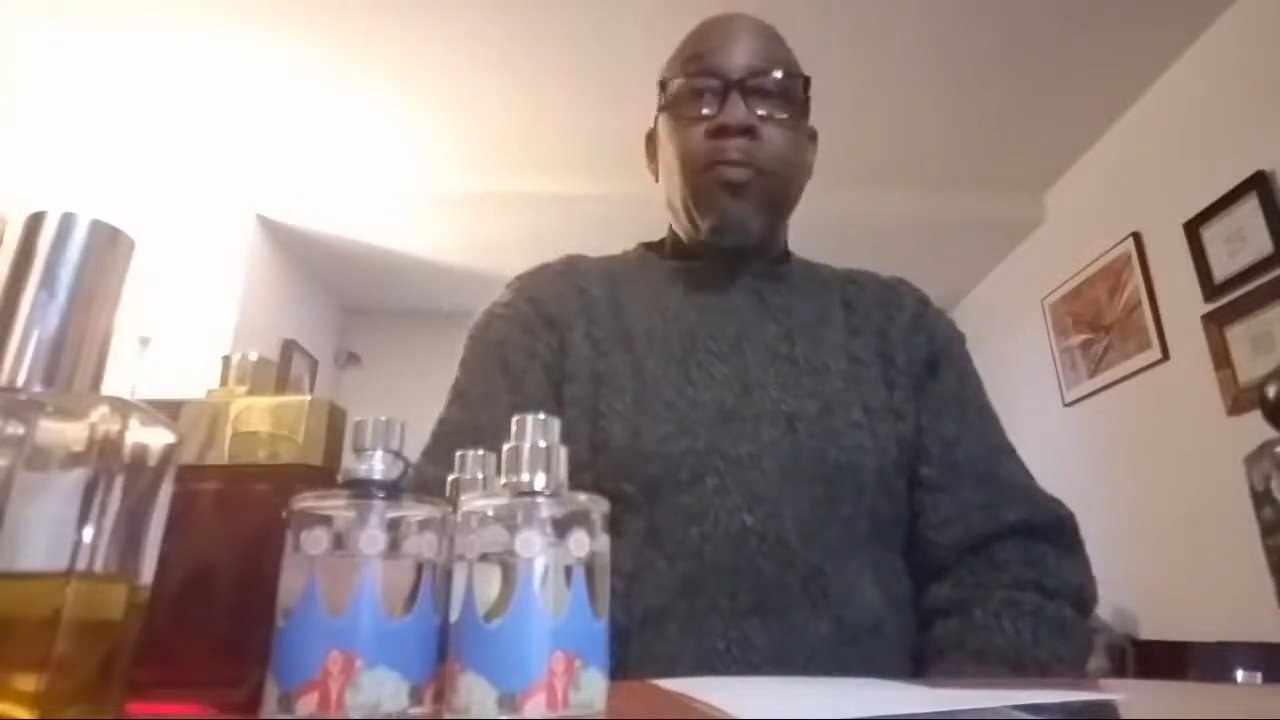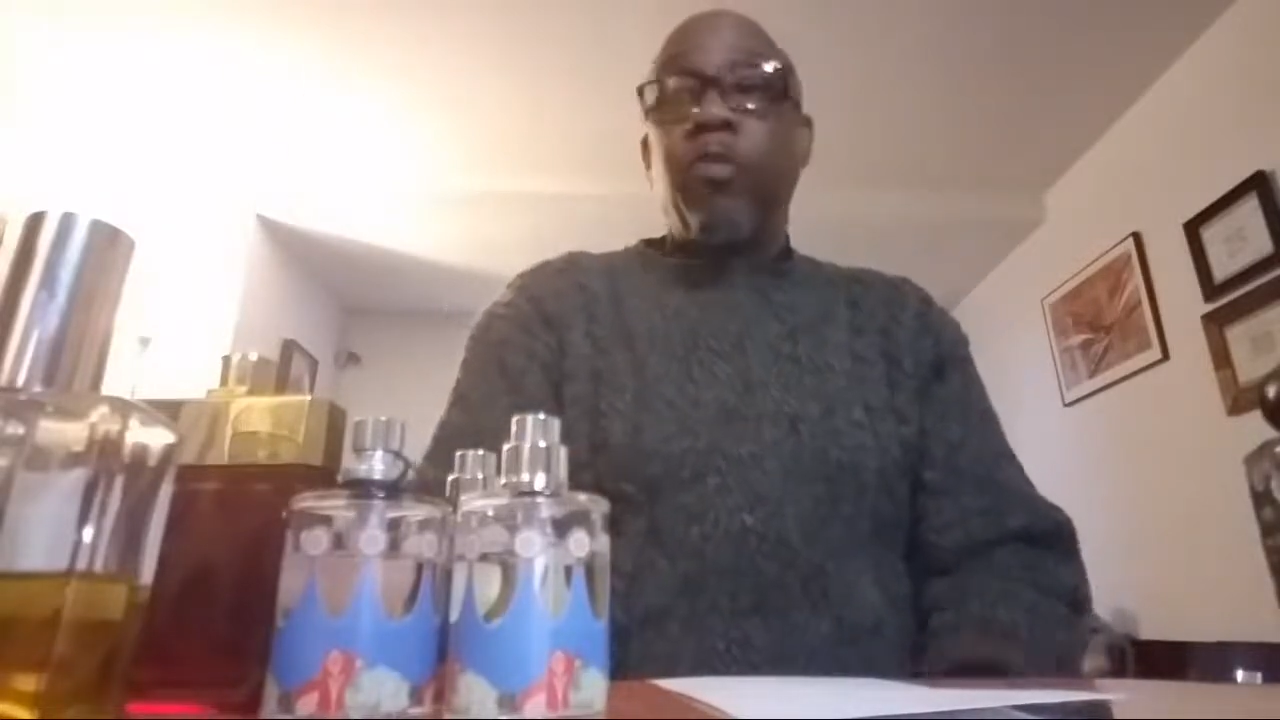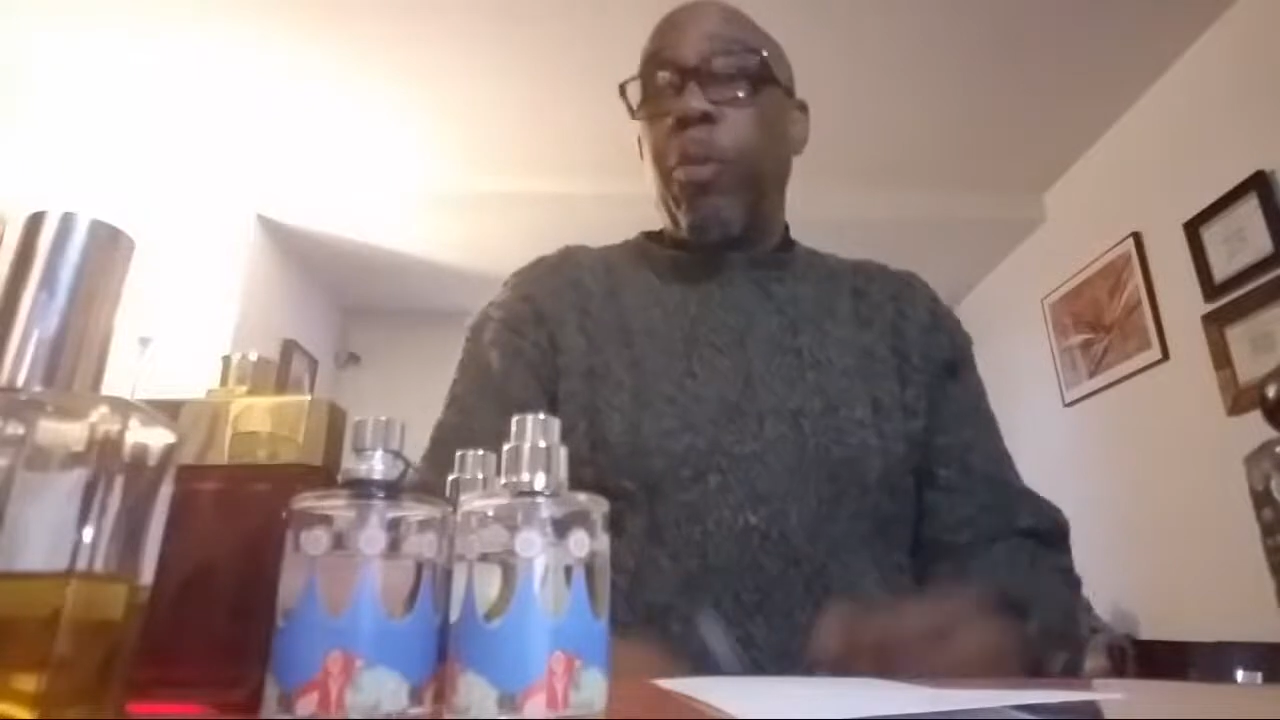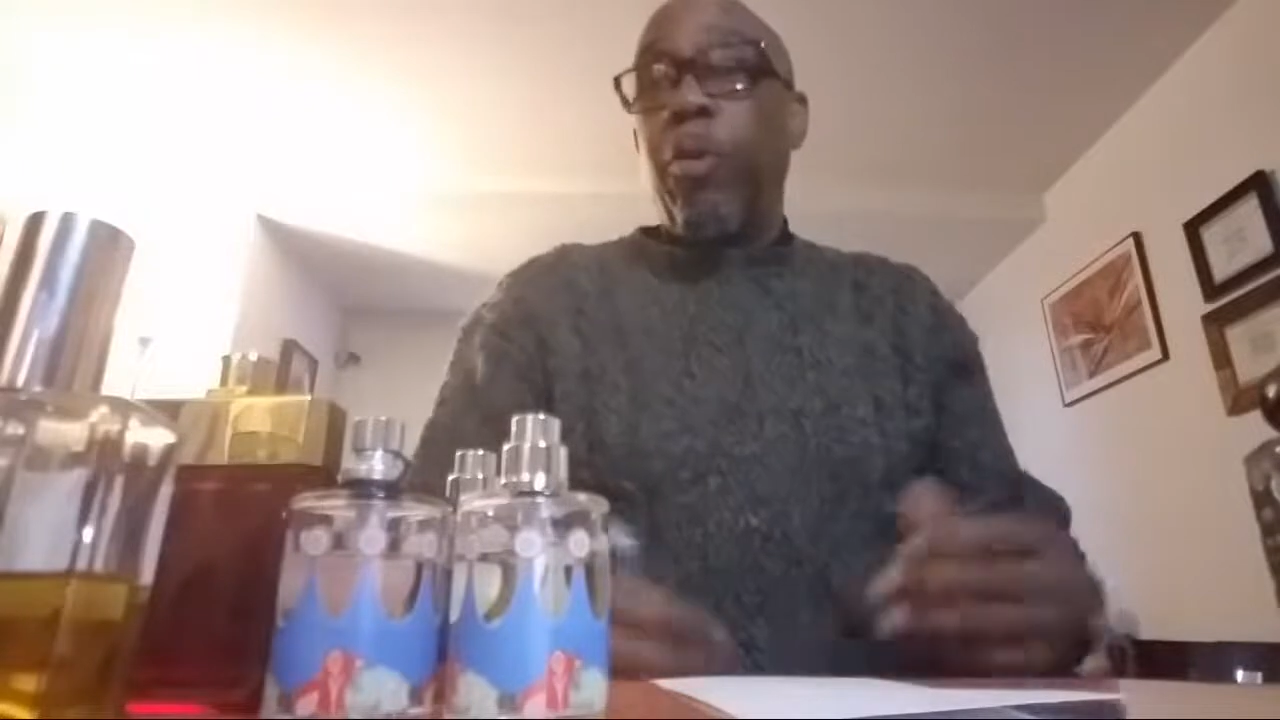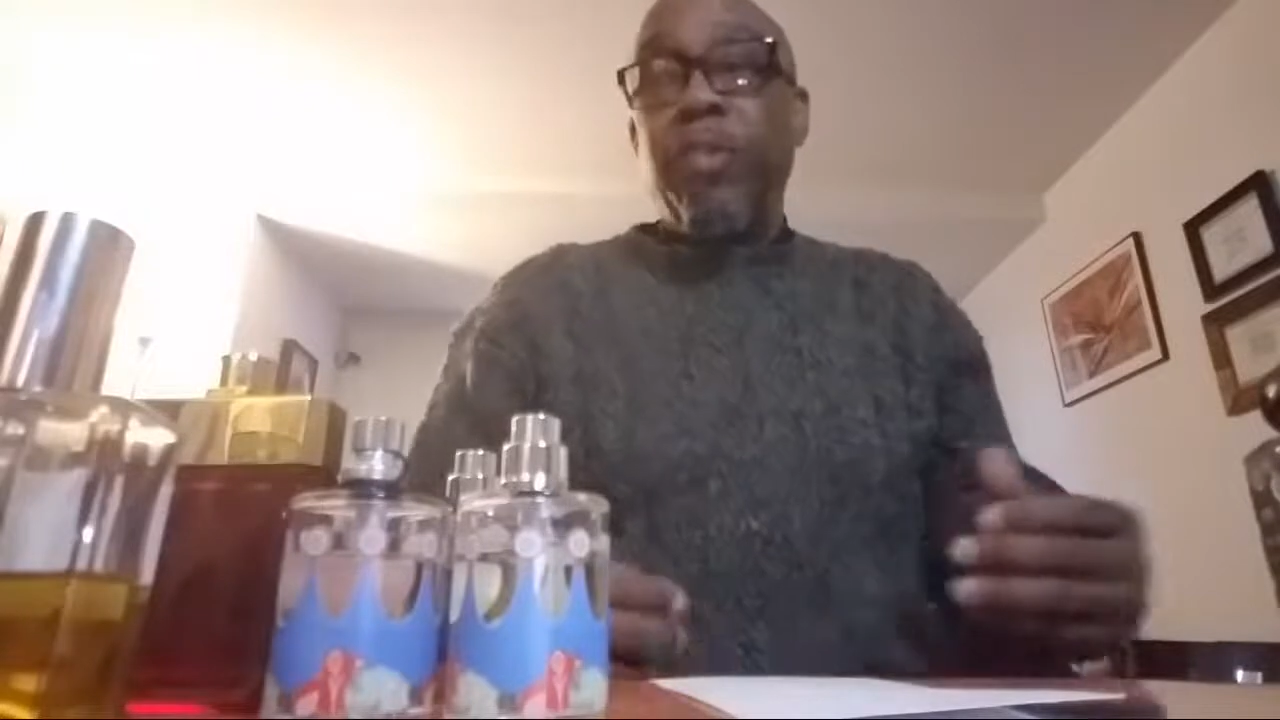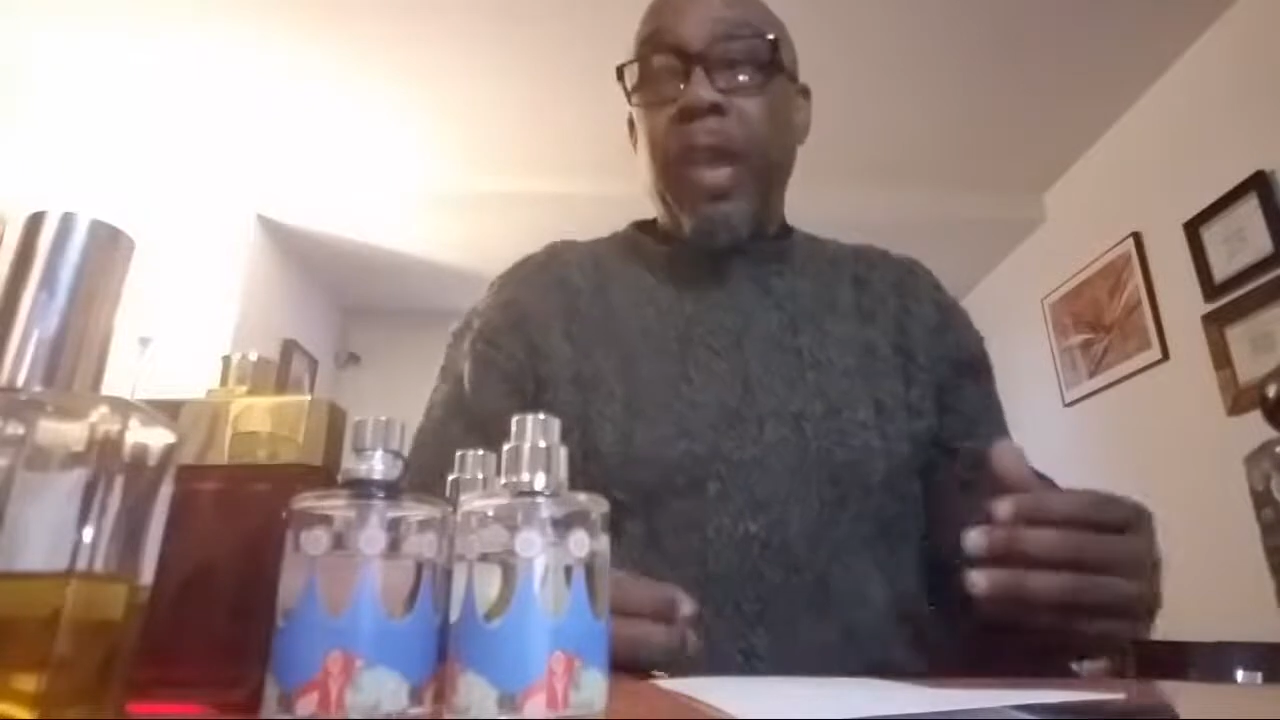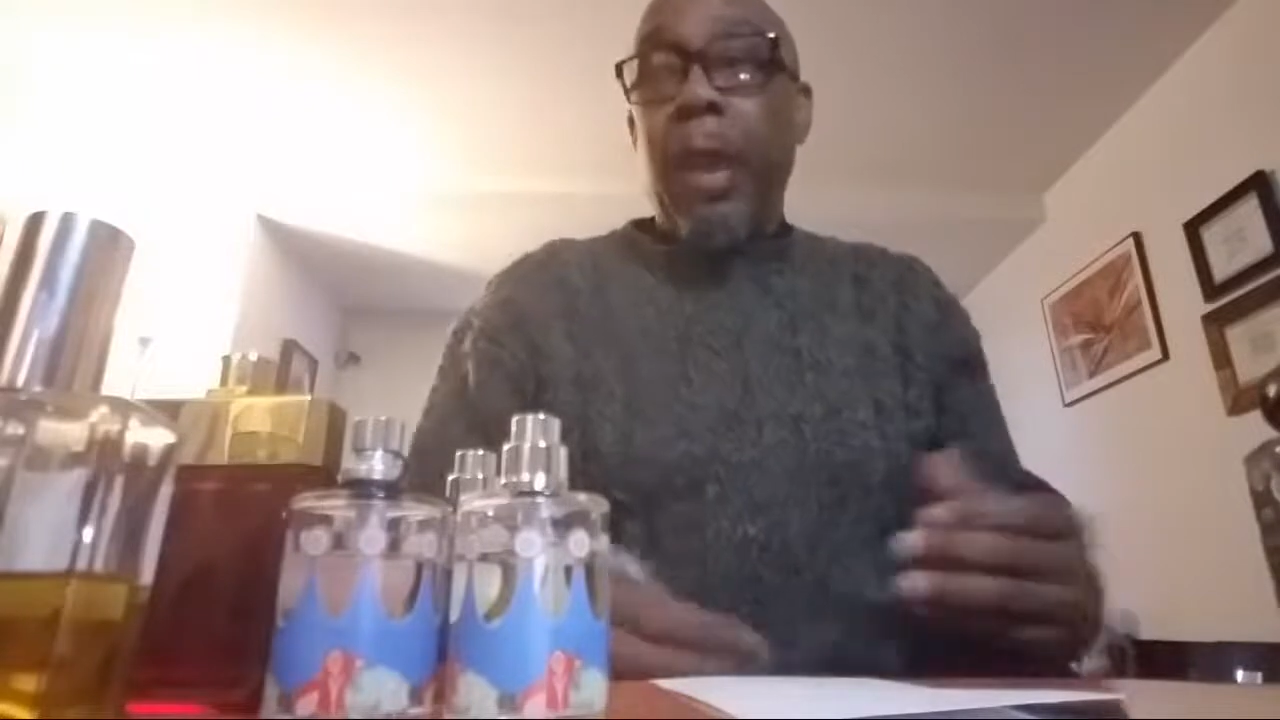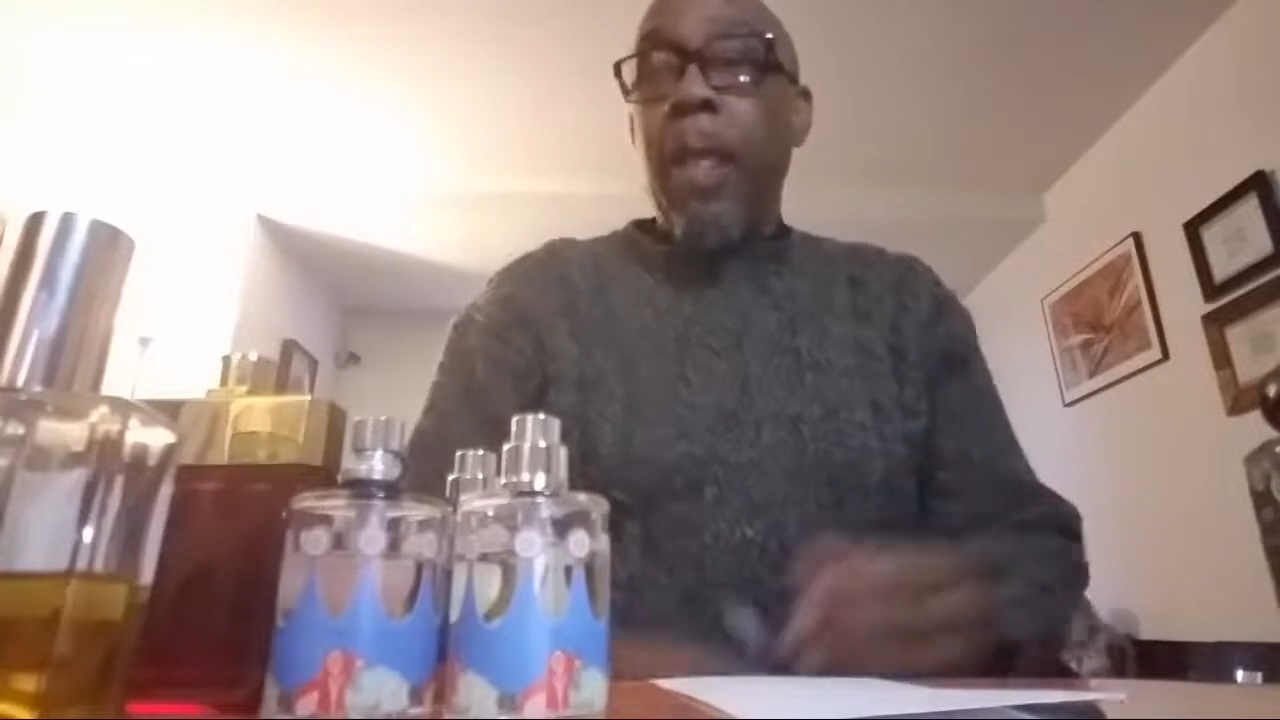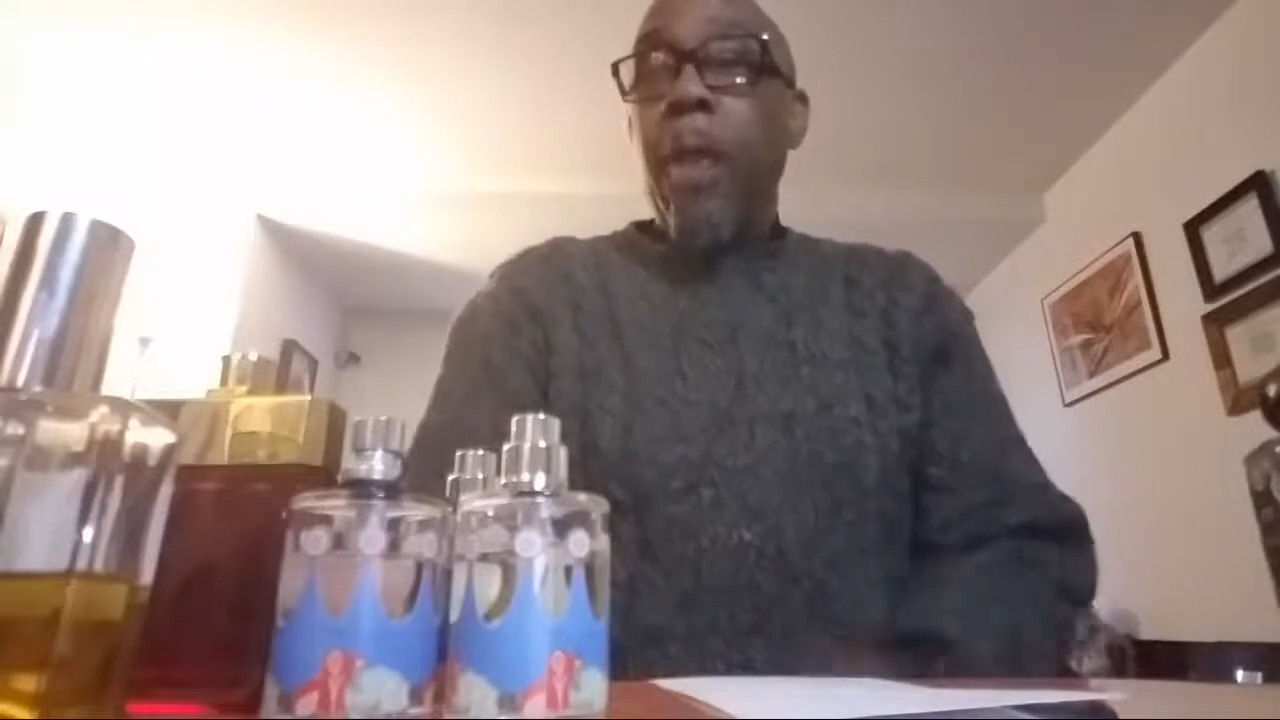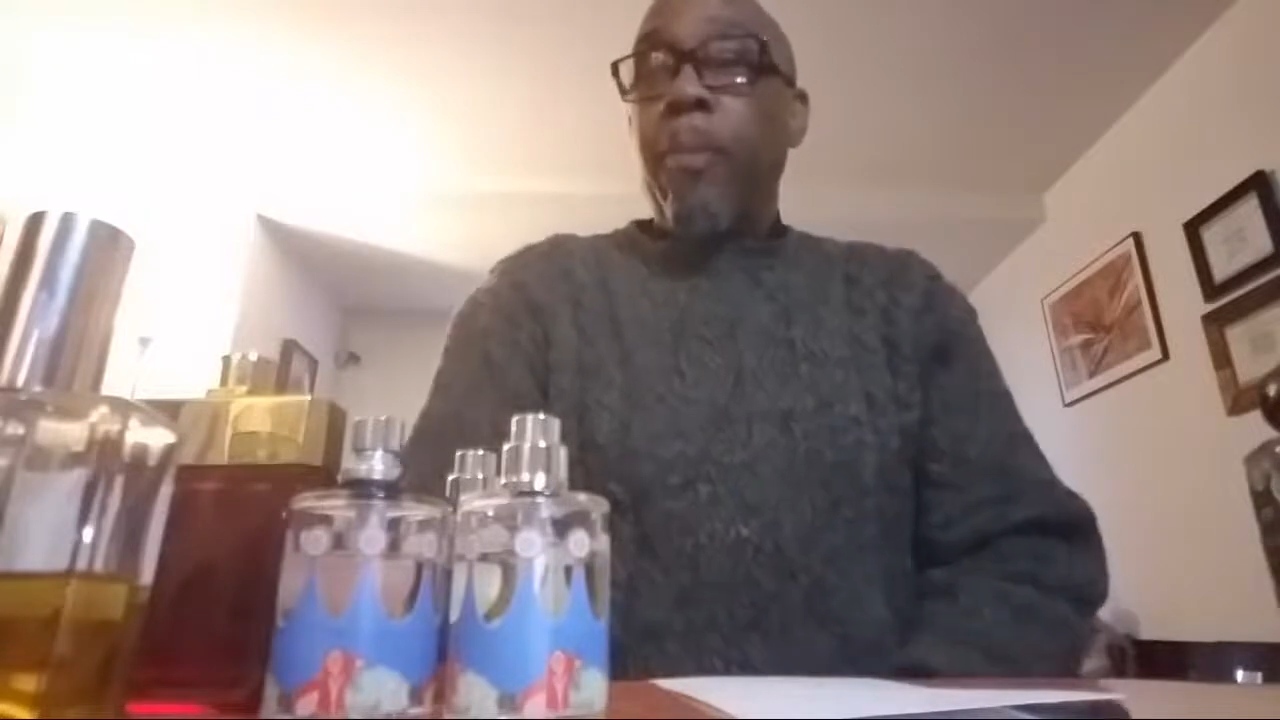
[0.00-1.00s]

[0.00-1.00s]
Simple as that.